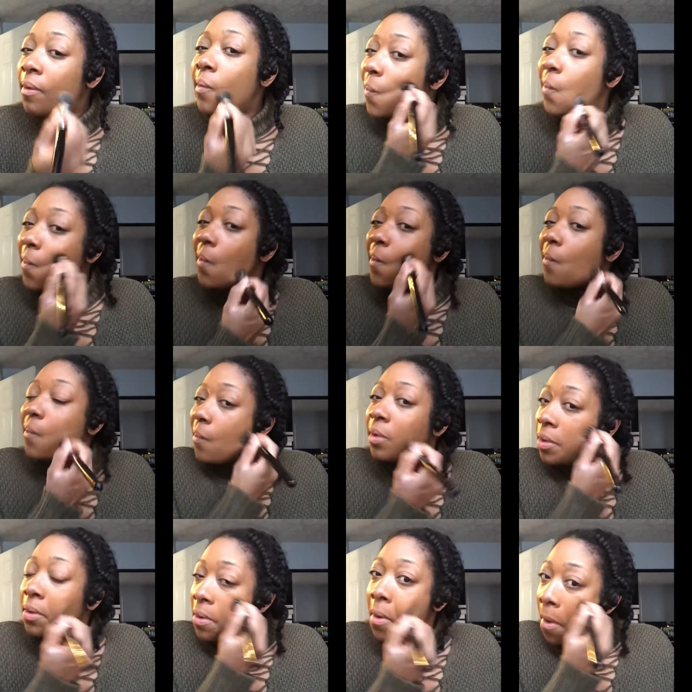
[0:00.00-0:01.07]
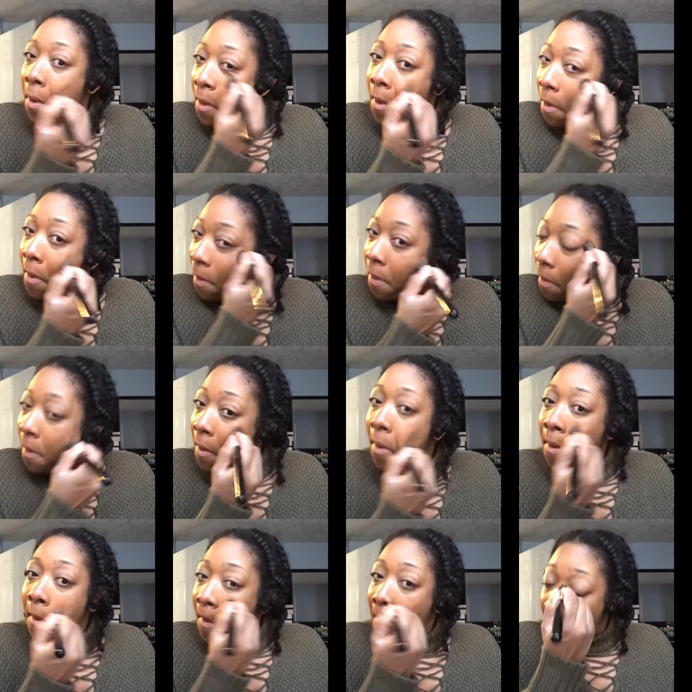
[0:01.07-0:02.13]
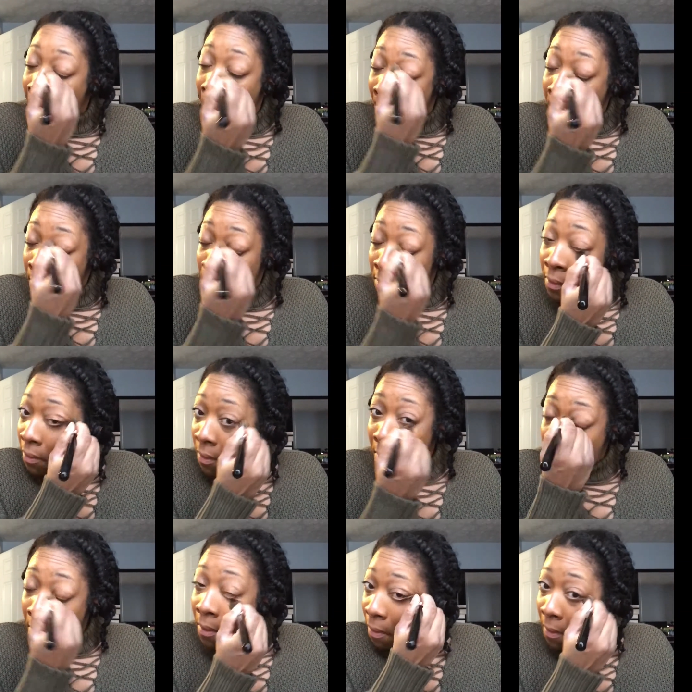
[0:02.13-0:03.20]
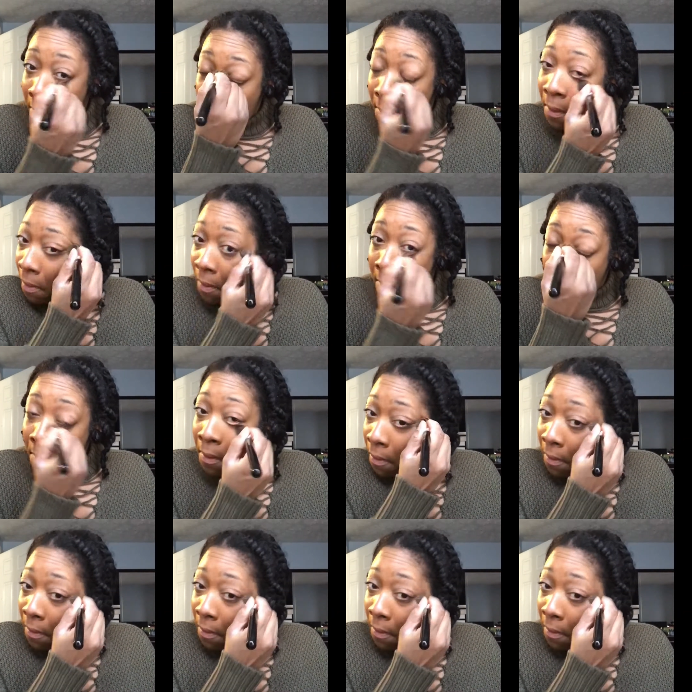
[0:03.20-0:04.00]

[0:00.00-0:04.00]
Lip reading: a wax-based concealer, which